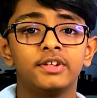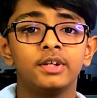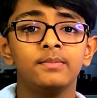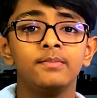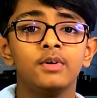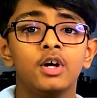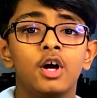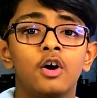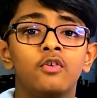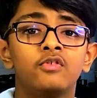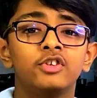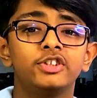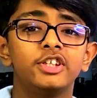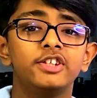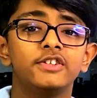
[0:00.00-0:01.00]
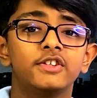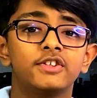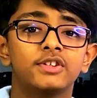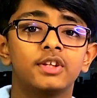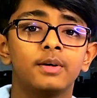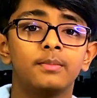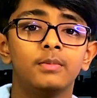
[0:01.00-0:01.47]
system, vision
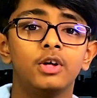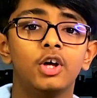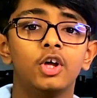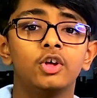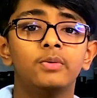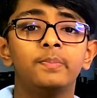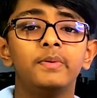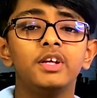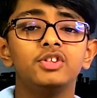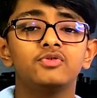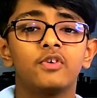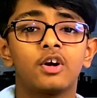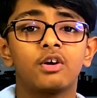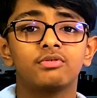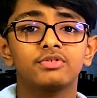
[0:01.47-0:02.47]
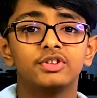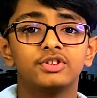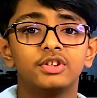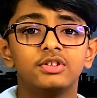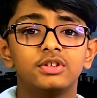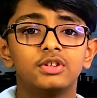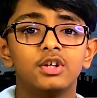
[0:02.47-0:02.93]
system, speech
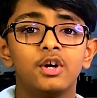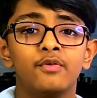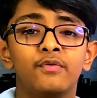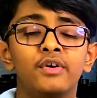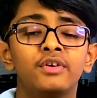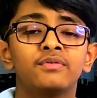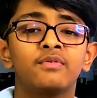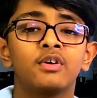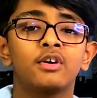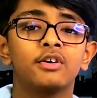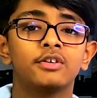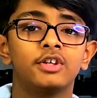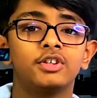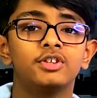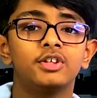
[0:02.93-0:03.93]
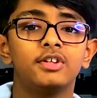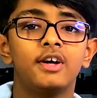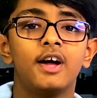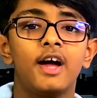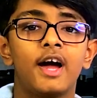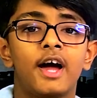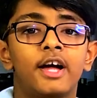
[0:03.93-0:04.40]
recognition, face
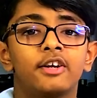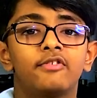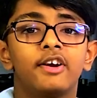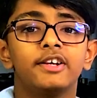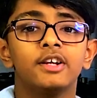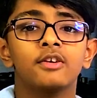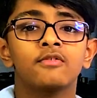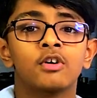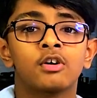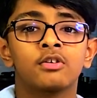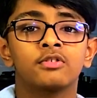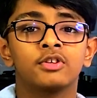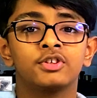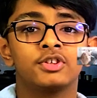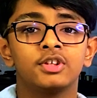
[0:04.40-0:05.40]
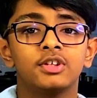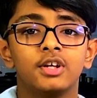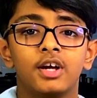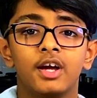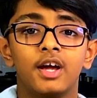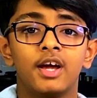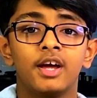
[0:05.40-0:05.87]
recognition, handwriting recognition,
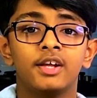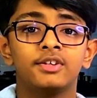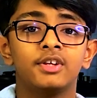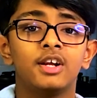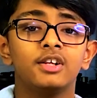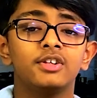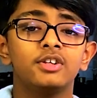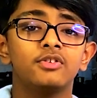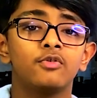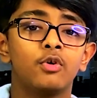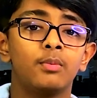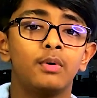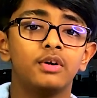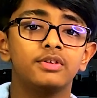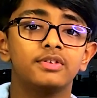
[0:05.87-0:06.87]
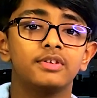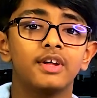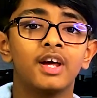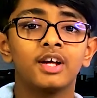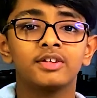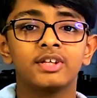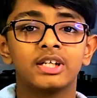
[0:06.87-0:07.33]
intelligent
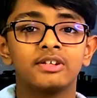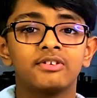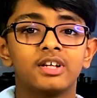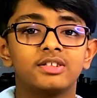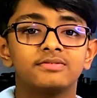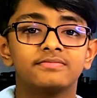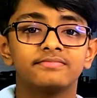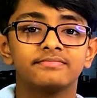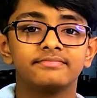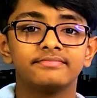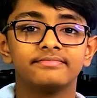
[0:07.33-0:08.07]
robots, etc.